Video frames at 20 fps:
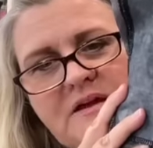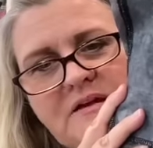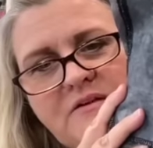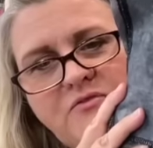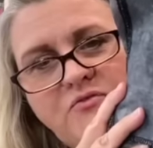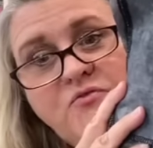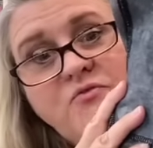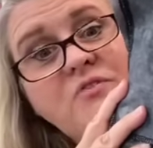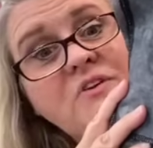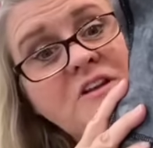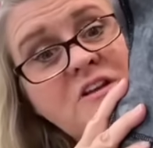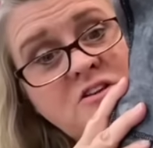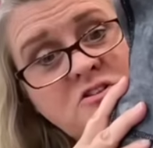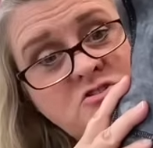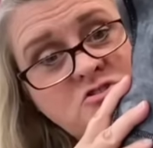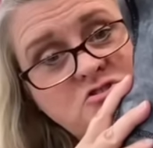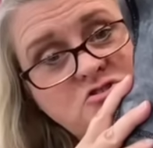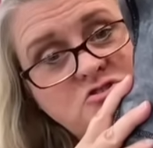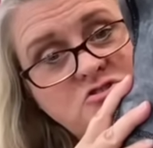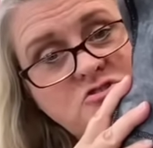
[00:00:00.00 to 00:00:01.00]

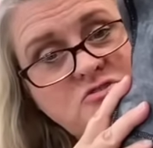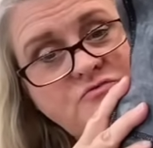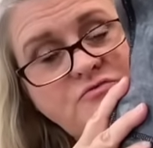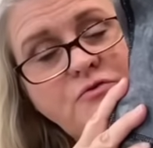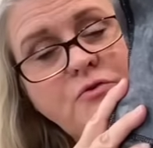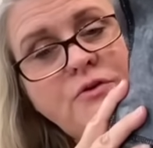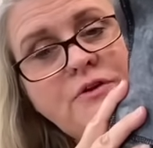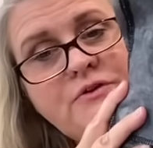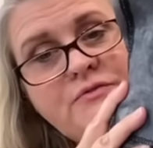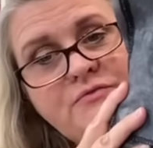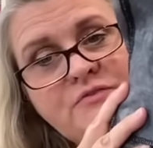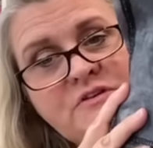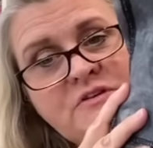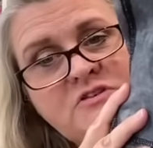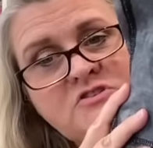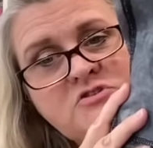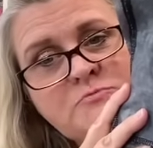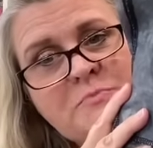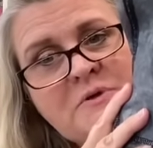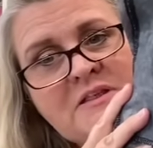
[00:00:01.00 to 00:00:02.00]
fully
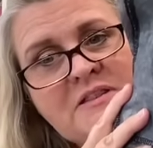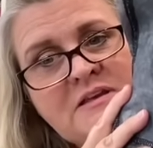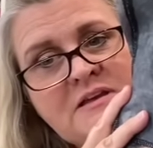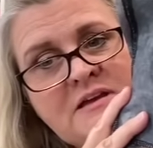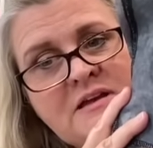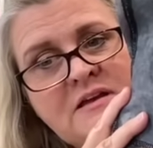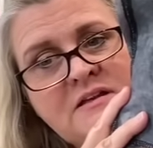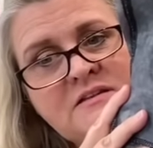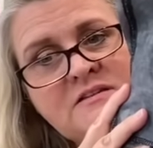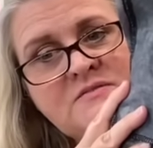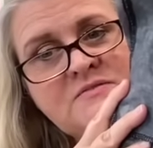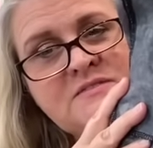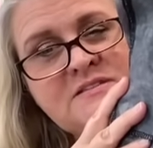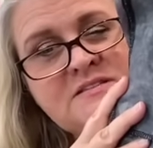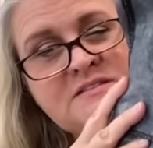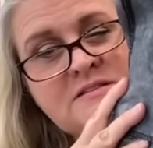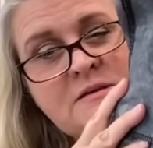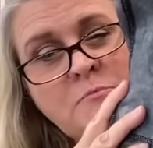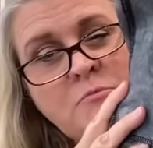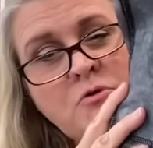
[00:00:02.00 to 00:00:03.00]
finished by the end of the
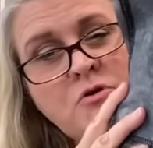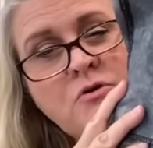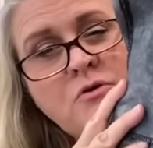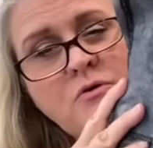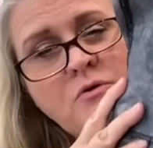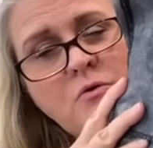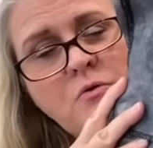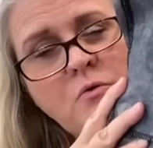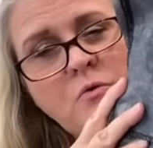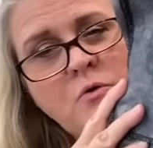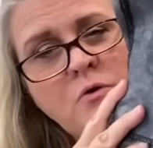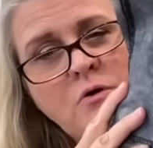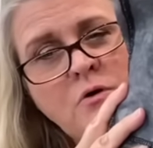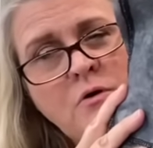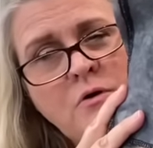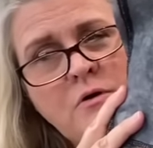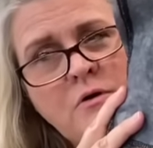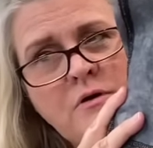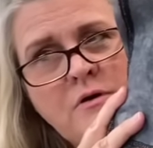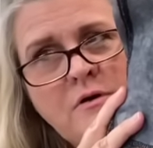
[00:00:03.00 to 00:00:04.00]
summer
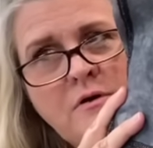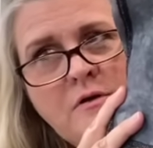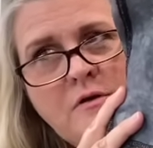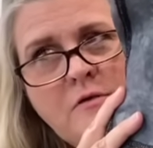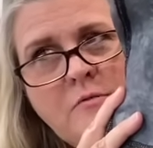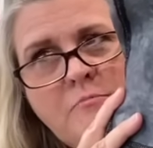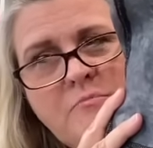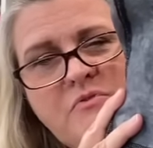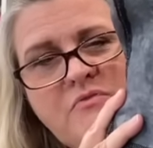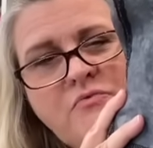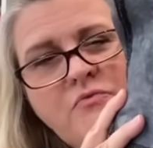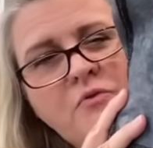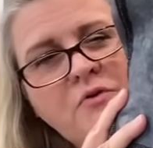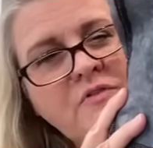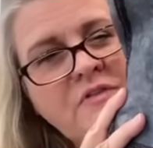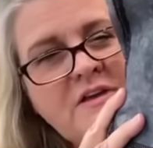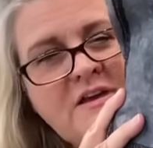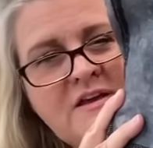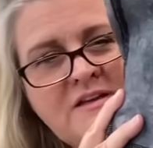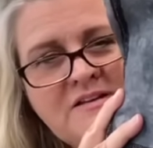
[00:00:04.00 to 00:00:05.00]
or before
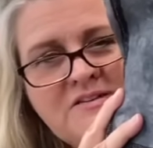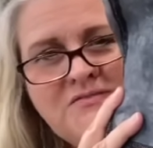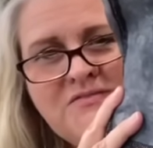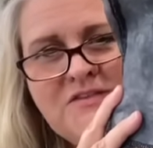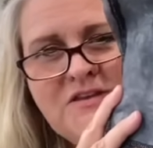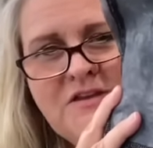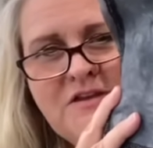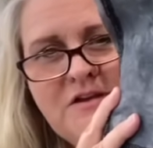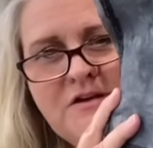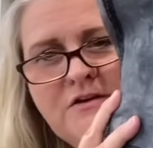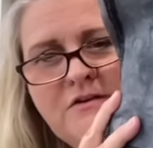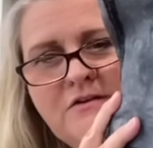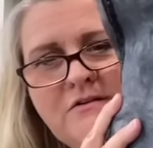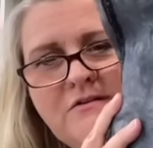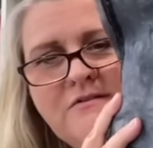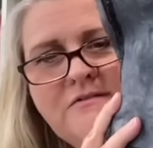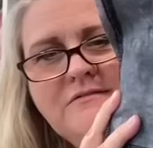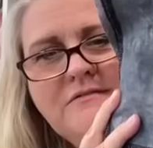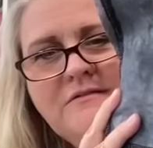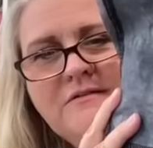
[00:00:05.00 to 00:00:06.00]
the end of the year.
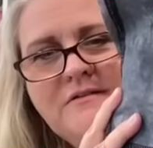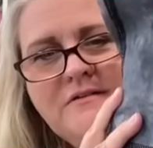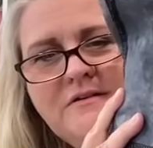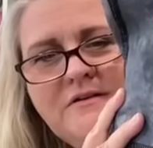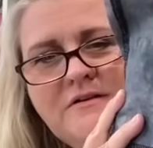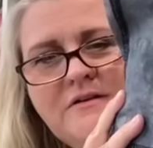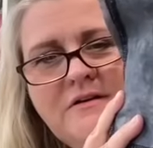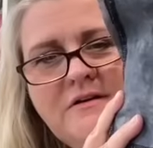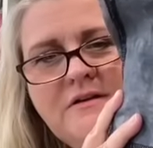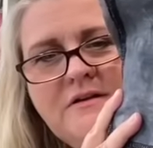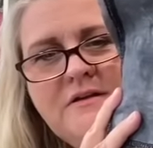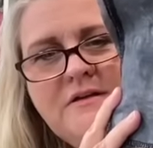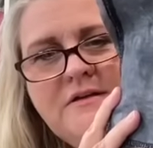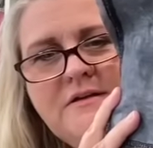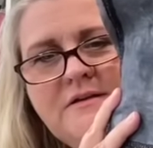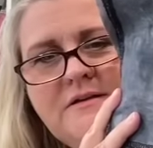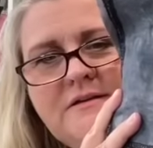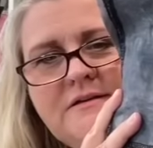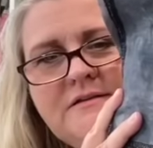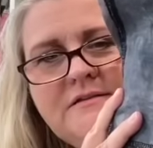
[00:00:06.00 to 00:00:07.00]

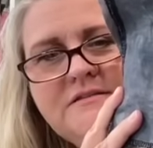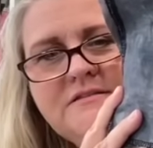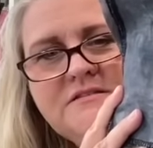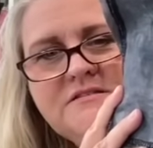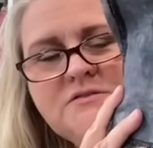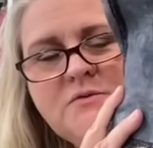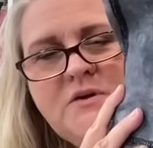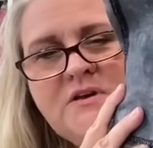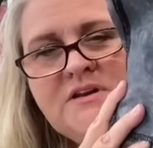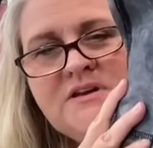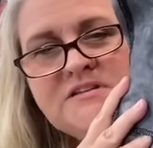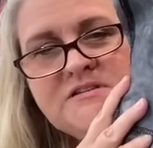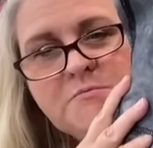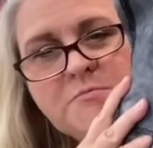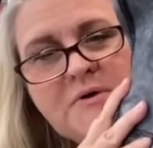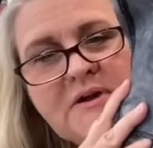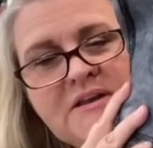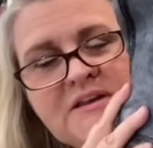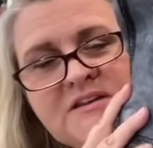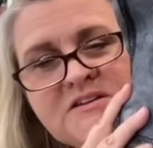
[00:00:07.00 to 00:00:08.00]
So I need
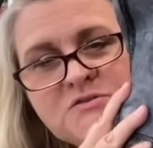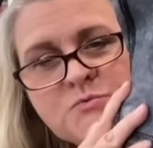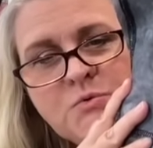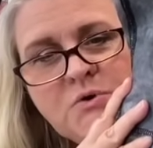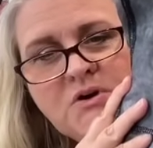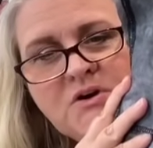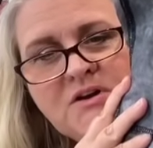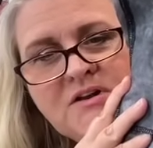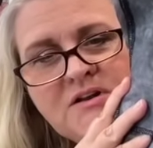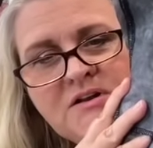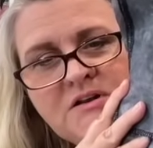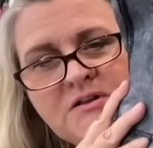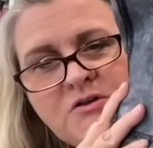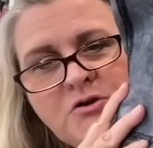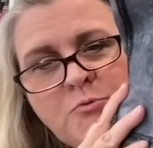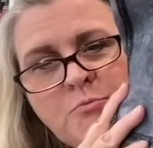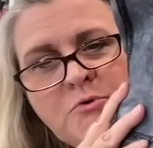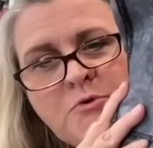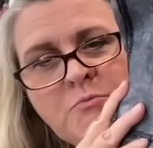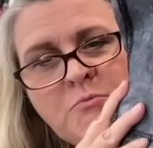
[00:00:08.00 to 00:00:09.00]
to work on it a
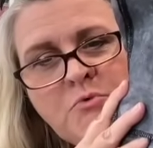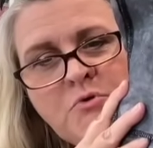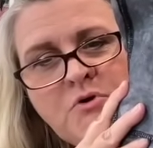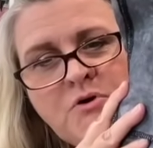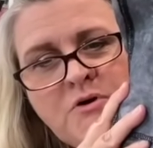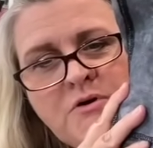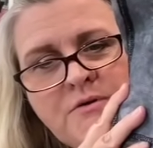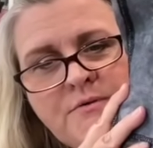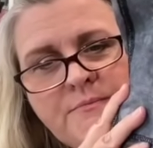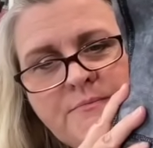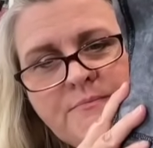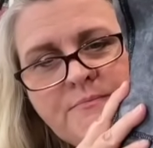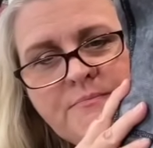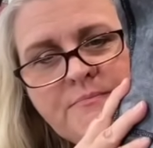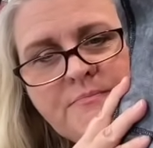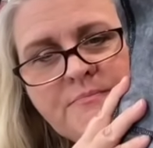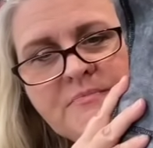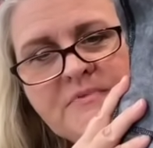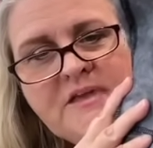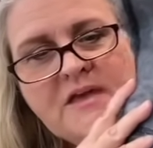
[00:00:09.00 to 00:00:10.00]
little bit more.
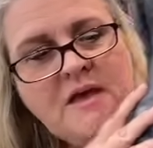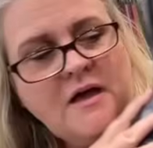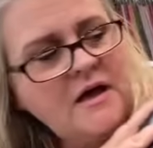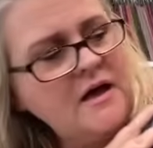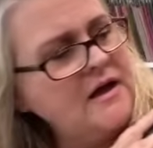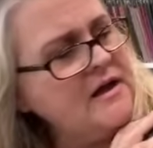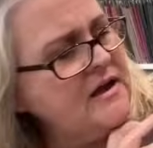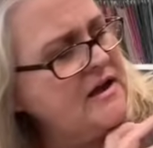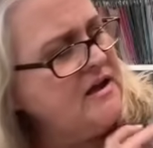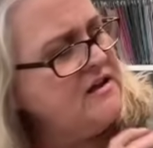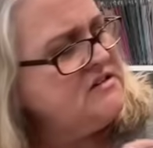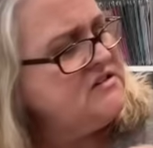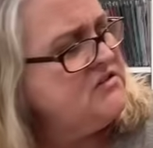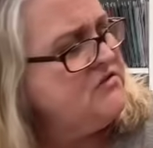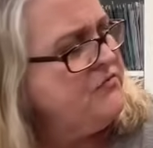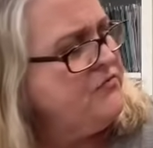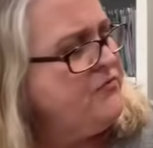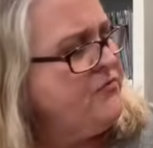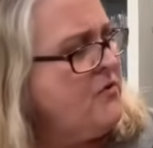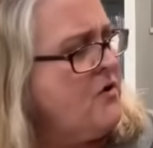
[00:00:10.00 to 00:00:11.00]
I had
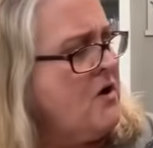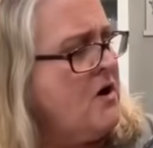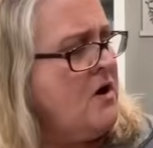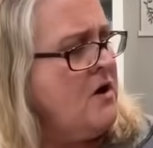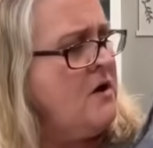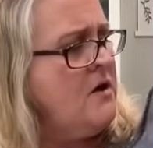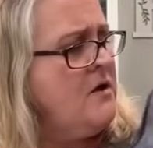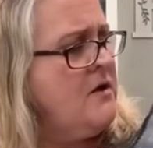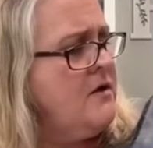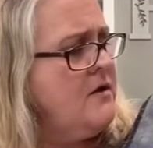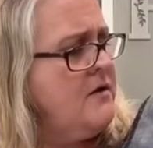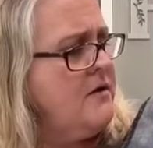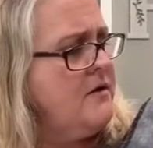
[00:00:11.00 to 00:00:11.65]
to frog.